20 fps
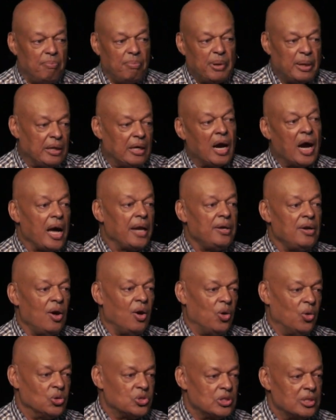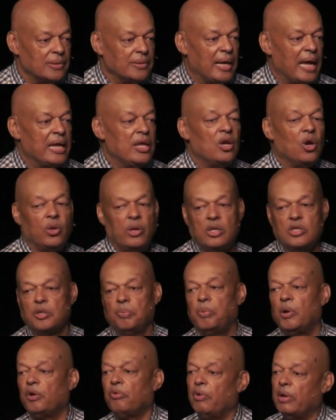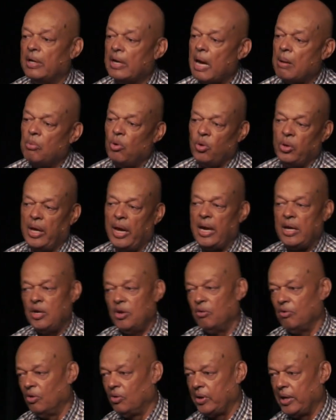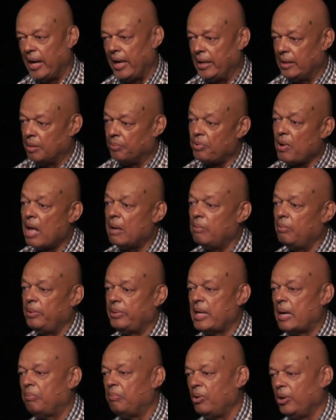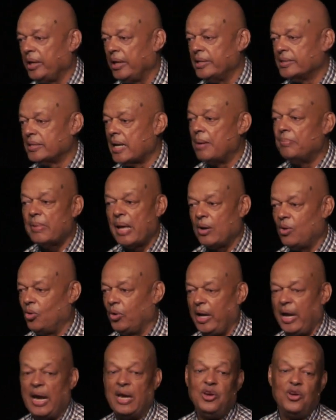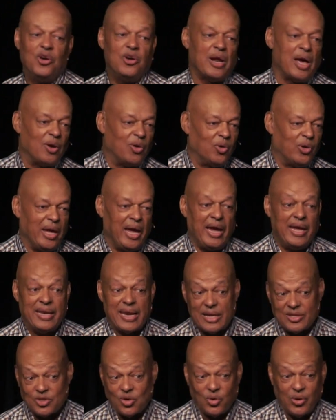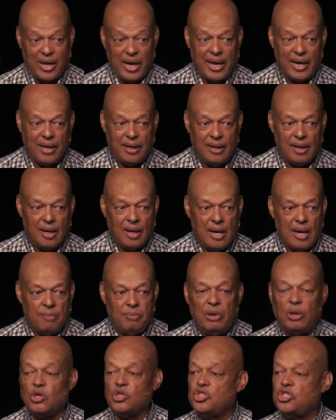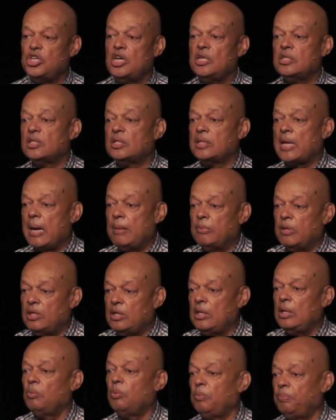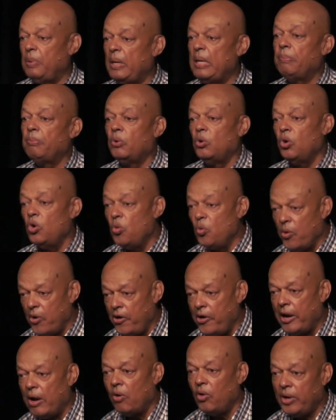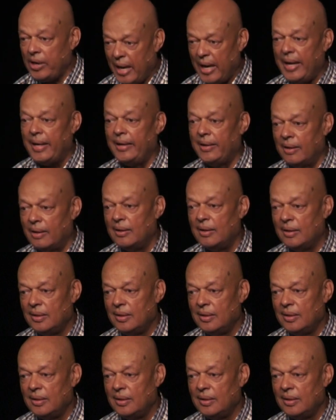But God knows. And you know, there's a book written, I'm okay, you're okay. And the problem with that book is I'm not okay and you're not okay, and that's okay, because Jesus came to deal with people who weren't okay.